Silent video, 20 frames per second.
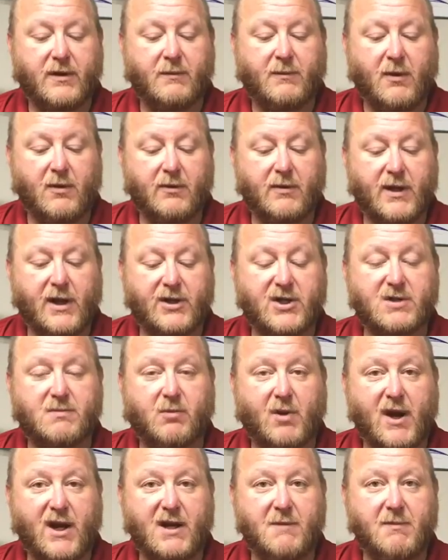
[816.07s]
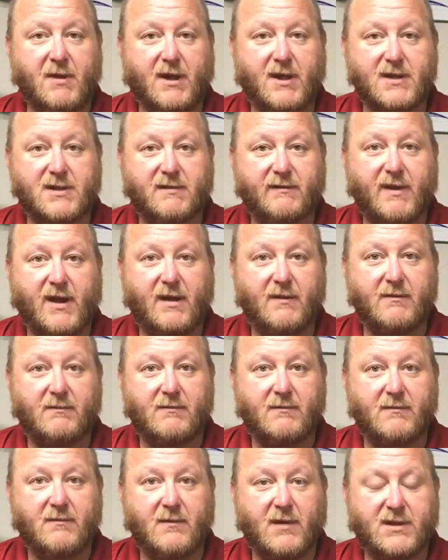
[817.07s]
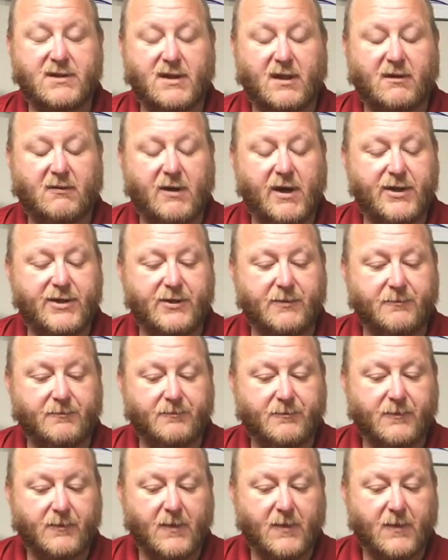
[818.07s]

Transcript: bolt catches breaking because of that acceleration.